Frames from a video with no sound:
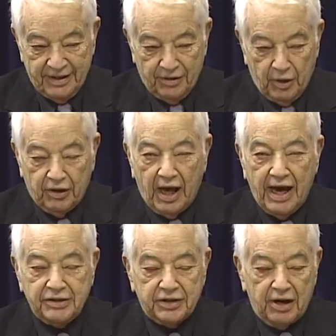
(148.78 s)
Well,
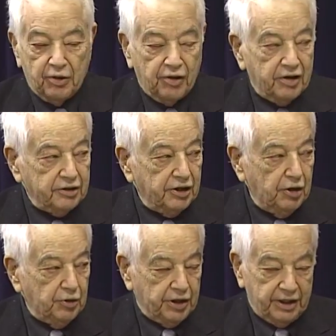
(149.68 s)
as they were
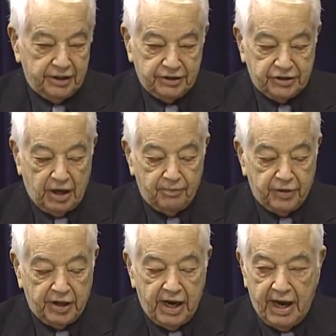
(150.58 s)
unloading,
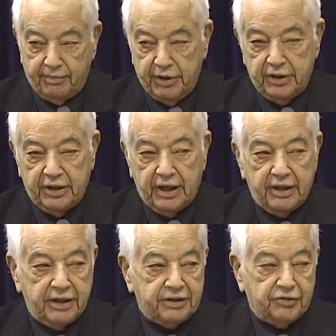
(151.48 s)
something happened
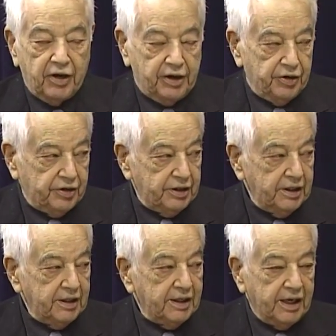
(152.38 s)
and it triggered
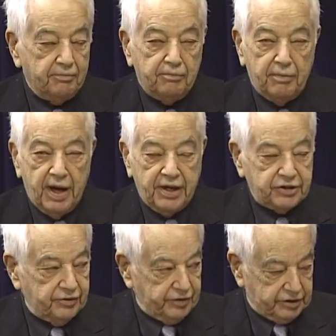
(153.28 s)
a
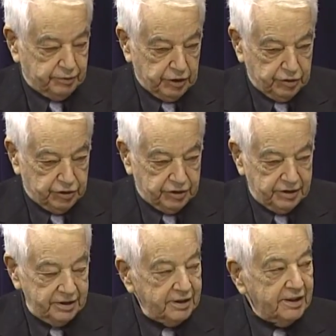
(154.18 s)
massive
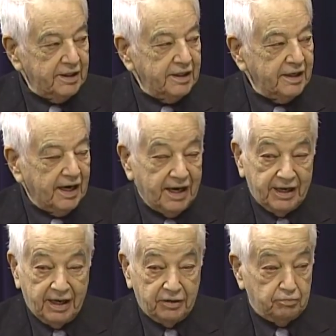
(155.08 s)
explosion
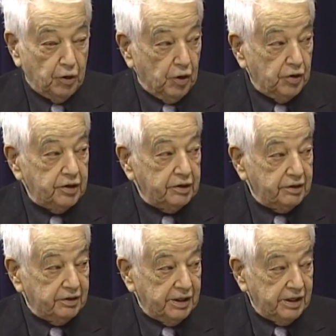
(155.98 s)
and
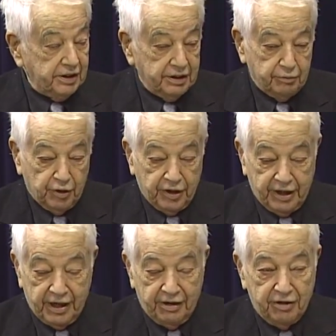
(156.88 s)
burned the
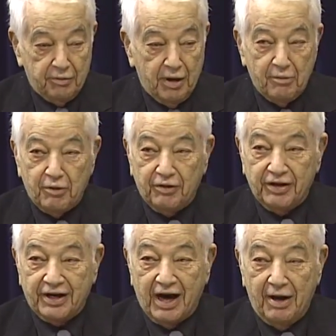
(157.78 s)
Hindenburg. And I remember
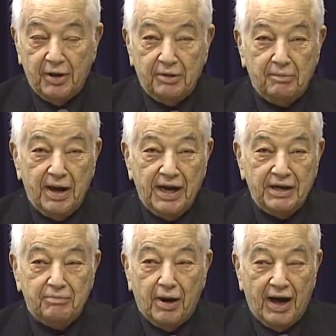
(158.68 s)
the comment
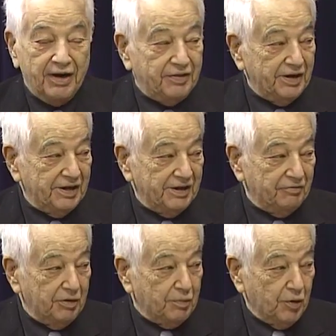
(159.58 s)
made by the
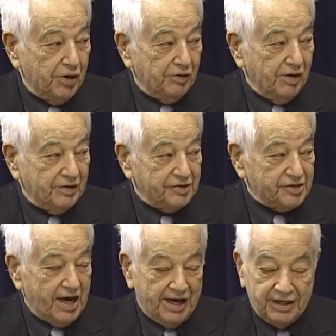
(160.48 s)
reporter on the
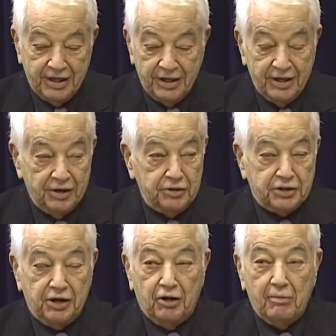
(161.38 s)
site who
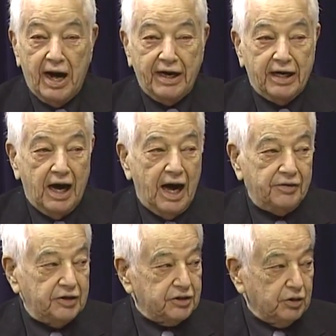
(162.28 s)
said, Oh my
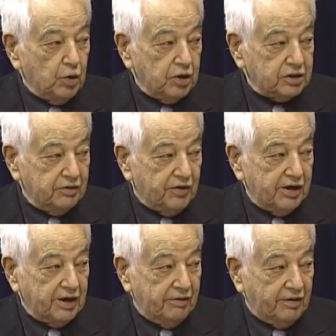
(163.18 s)
God, this is the worst
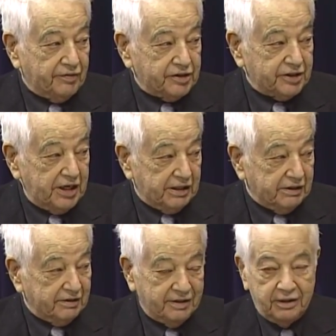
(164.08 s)
event I've ever seen.